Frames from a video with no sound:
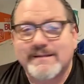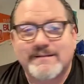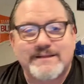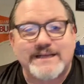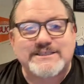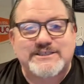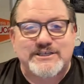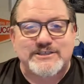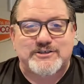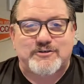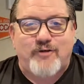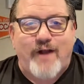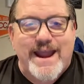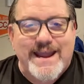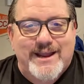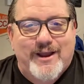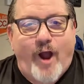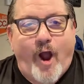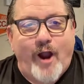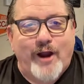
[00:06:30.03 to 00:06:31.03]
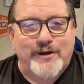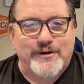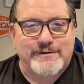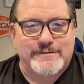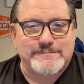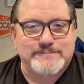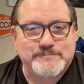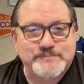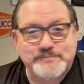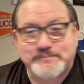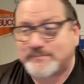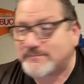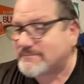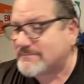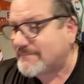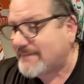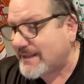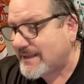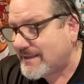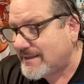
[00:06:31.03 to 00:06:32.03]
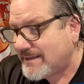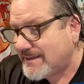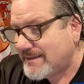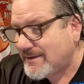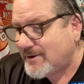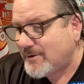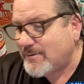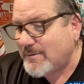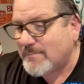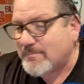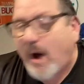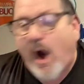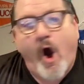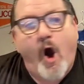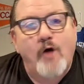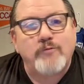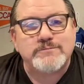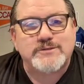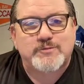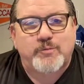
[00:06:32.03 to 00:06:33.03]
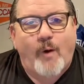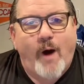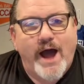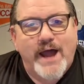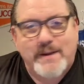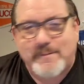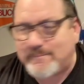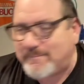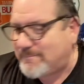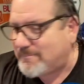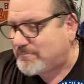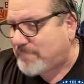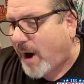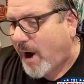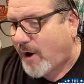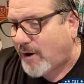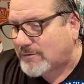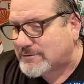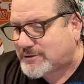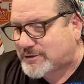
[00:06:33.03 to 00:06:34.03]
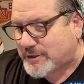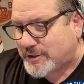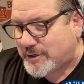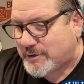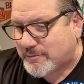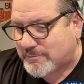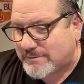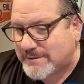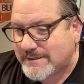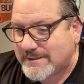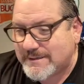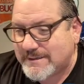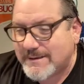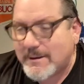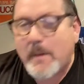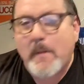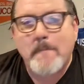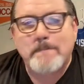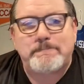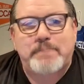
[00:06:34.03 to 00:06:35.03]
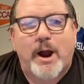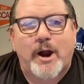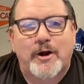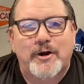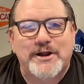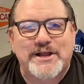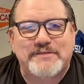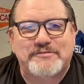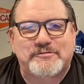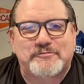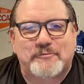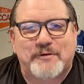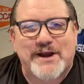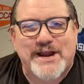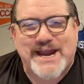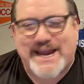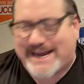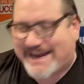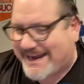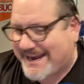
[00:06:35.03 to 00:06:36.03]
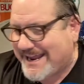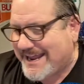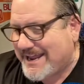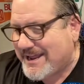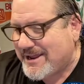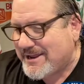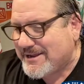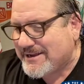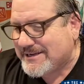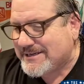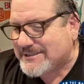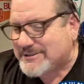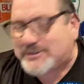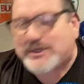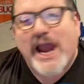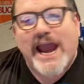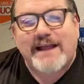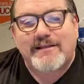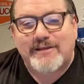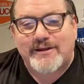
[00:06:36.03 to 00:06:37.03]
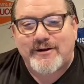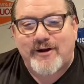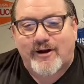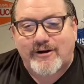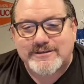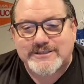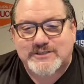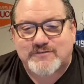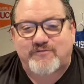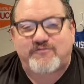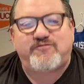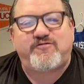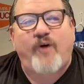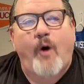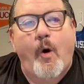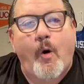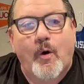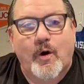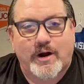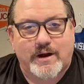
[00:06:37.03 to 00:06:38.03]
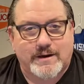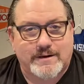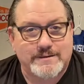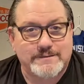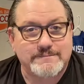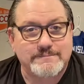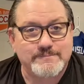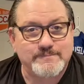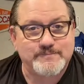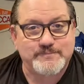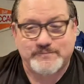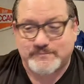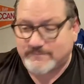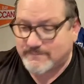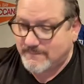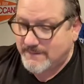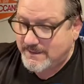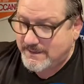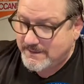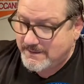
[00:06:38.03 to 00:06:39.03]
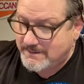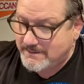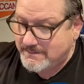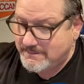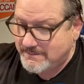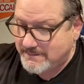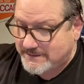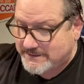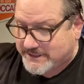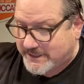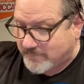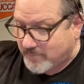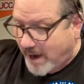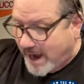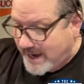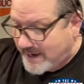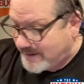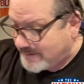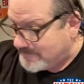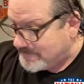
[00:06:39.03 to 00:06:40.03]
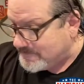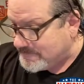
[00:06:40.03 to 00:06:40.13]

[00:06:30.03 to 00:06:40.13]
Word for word: This is Craig Carton. Mahomes one, Burrow two, Purdy three, Jalen Hurts four. Is he right?